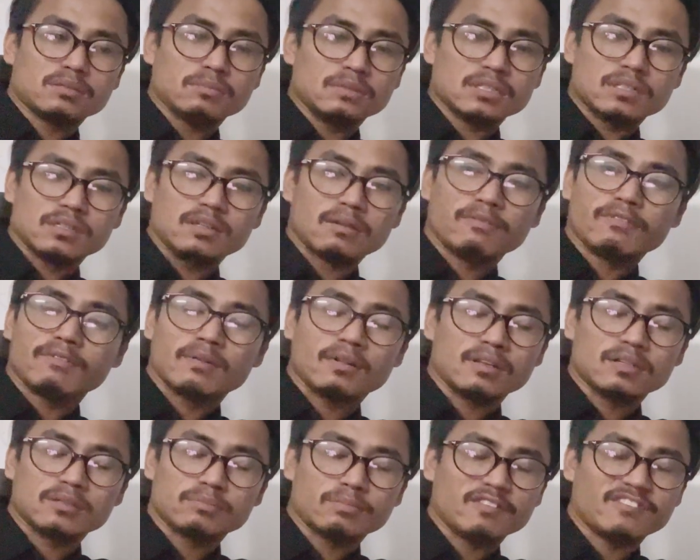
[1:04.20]
mention the blah
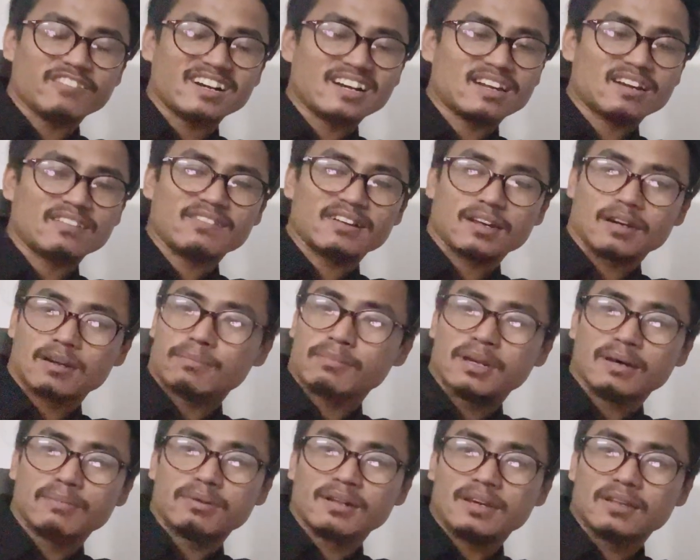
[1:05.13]
blah blah blah blah,
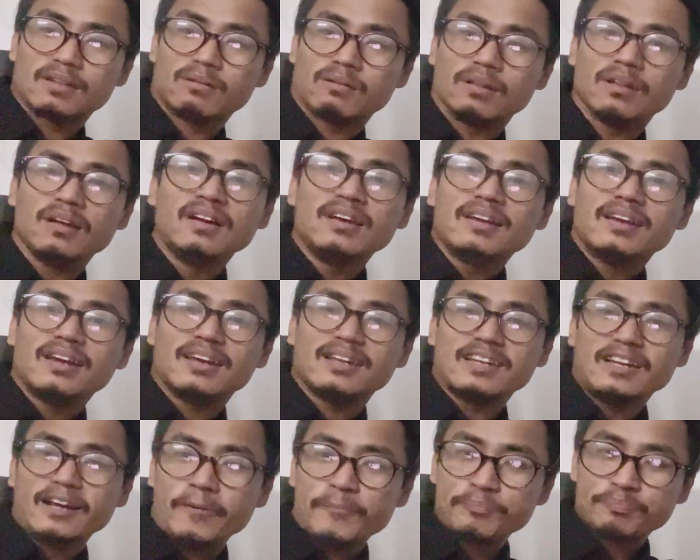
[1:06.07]
blah, blah and all and
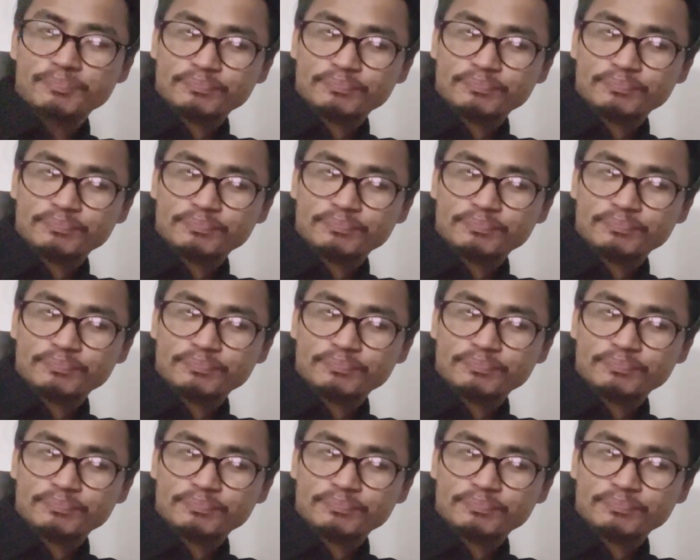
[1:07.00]
yeah